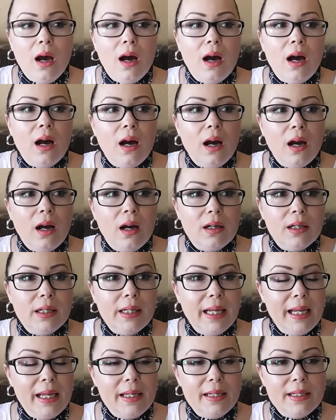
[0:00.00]

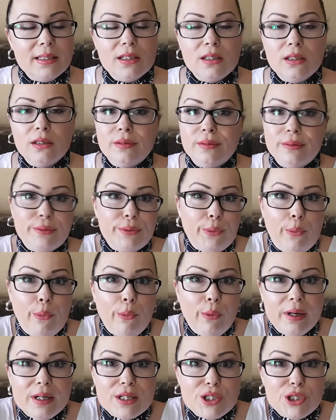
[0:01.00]
and
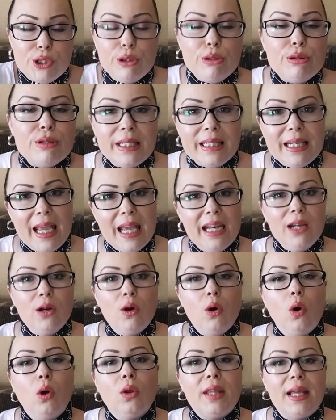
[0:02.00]
orange juice and getting
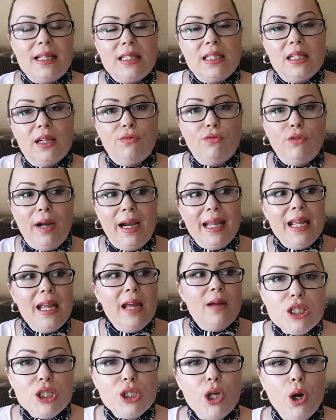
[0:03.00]
all that stuff ready.
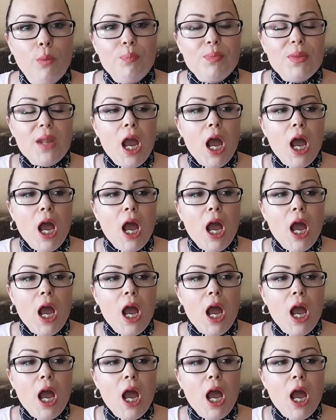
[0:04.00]
So